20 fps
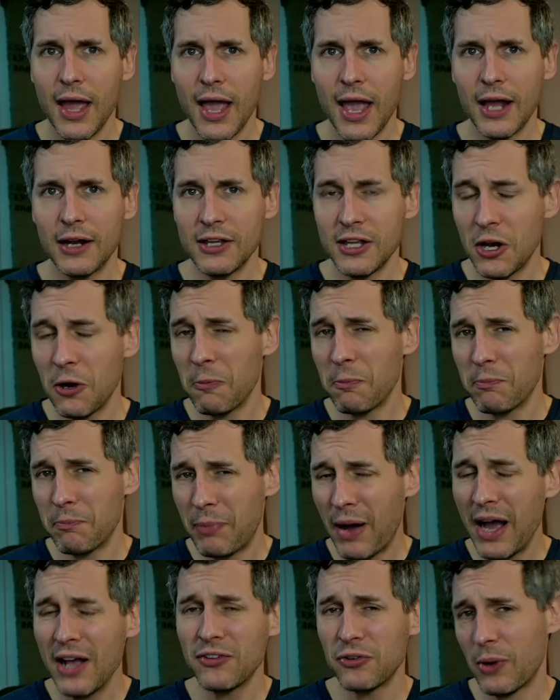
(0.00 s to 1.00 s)
And,
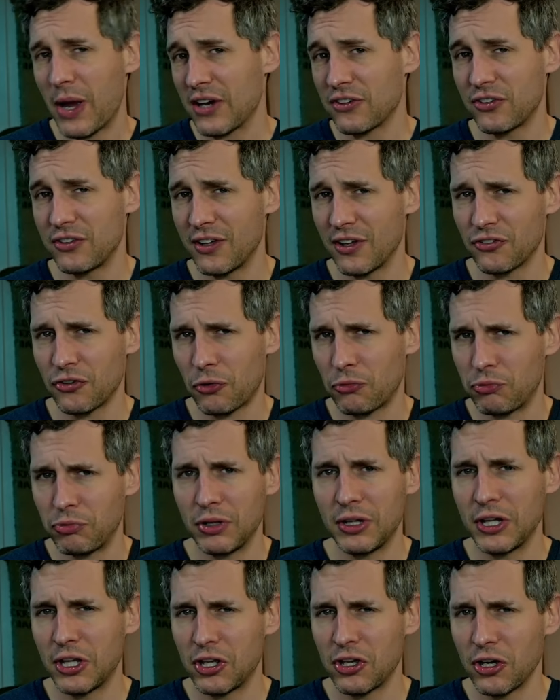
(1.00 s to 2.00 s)
Paizo actually does
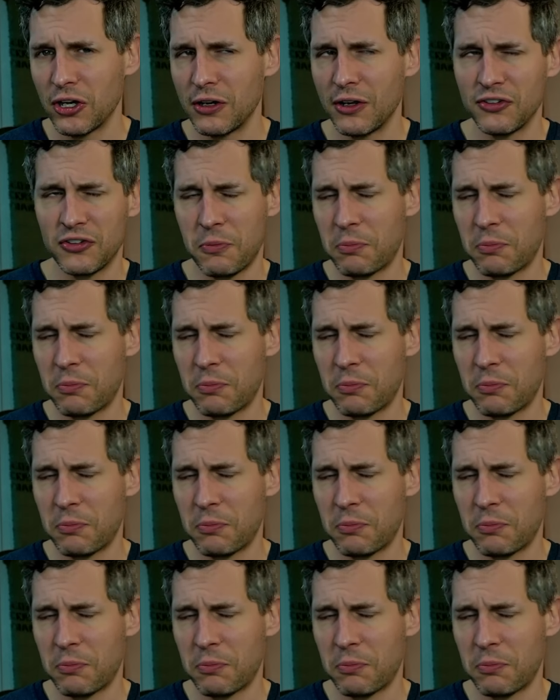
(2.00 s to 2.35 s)
a